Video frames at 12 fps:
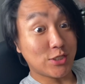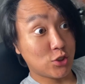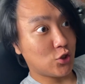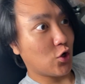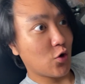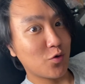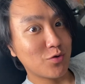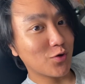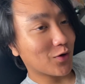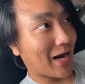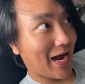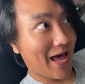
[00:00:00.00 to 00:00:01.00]
is you
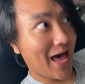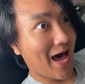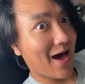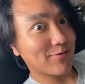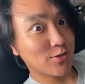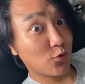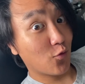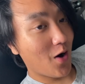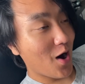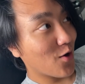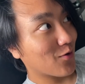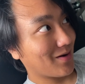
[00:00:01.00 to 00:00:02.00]
do not have to
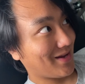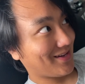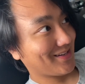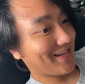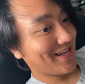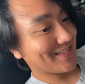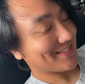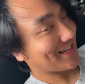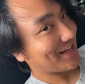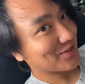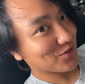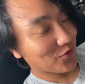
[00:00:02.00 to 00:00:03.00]
worry. It's
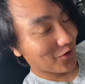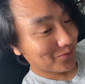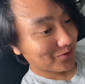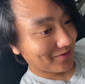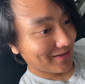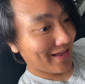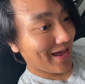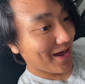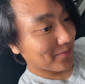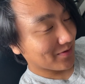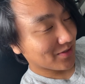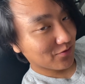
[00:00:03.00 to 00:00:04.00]
normal. It
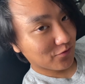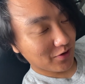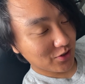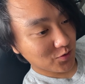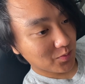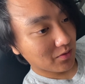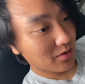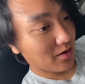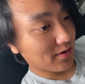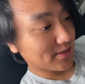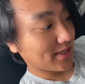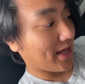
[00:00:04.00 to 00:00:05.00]
happens in French
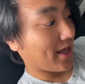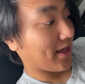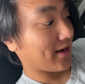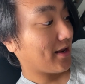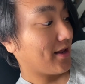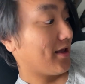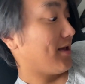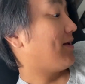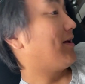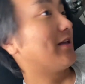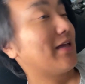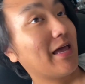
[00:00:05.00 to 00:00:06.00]
bulldogs, and
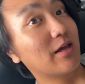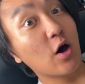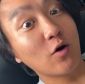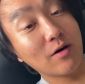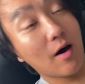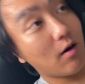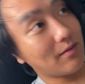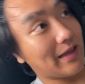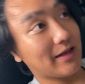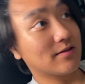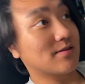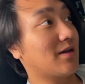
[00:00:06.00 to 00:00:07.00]
it go all
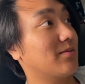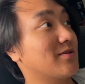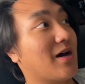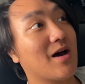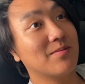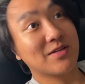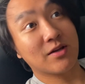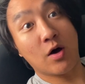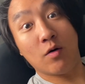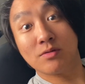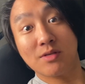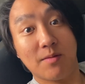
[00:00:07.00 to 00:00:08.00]
like sometimes it
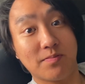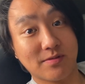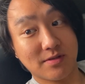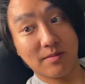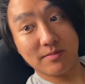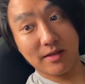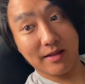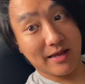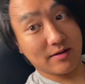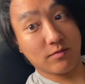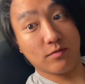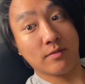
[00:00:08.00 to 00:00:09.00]
goes up in some
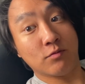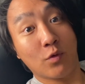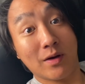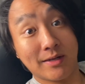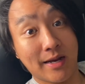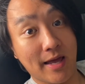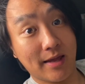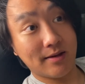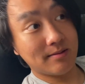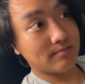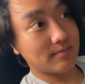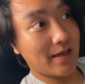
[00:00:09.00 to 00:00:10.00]
like in one
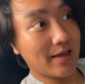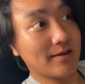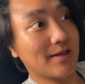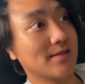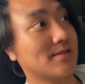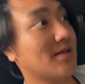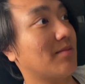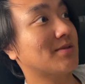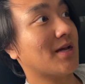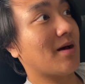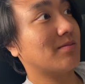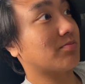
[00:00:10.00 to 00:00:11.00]
day, and then
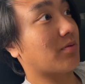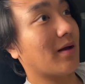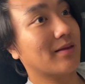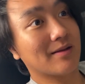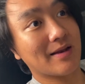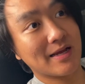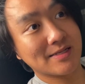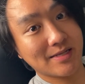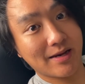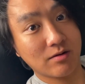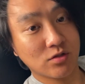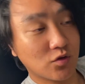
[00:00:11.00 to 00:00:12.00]
sometimes probably the next
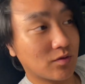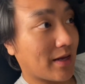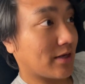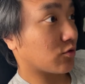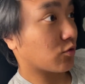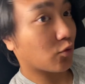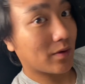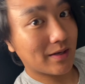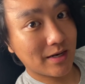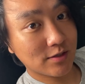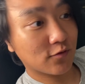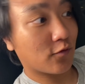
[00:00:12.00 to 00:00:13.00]
day or 2 days or 3
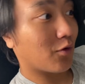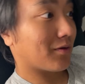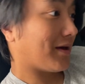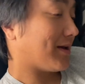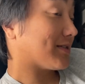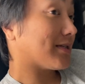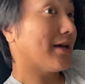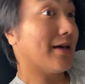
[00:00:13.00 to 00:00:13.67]
days or 4 days,